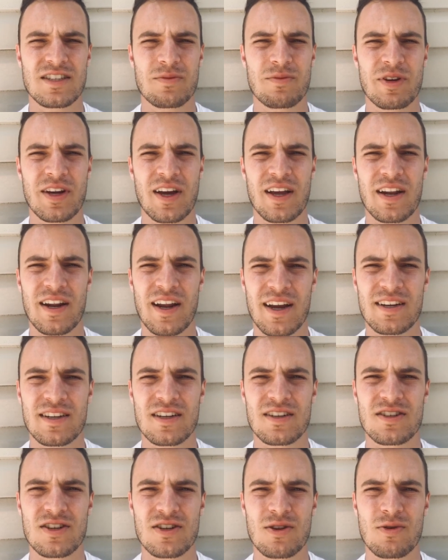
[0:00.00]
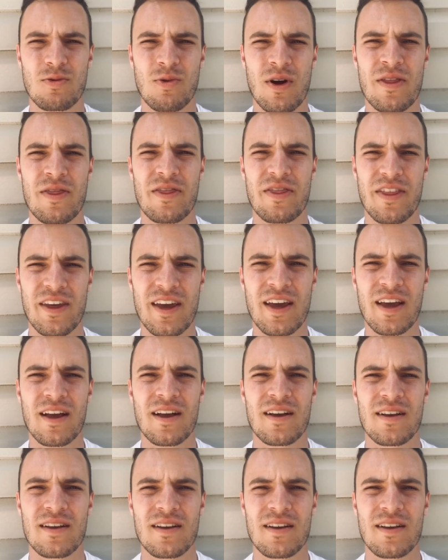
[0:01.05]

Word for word: to be connected to the one thing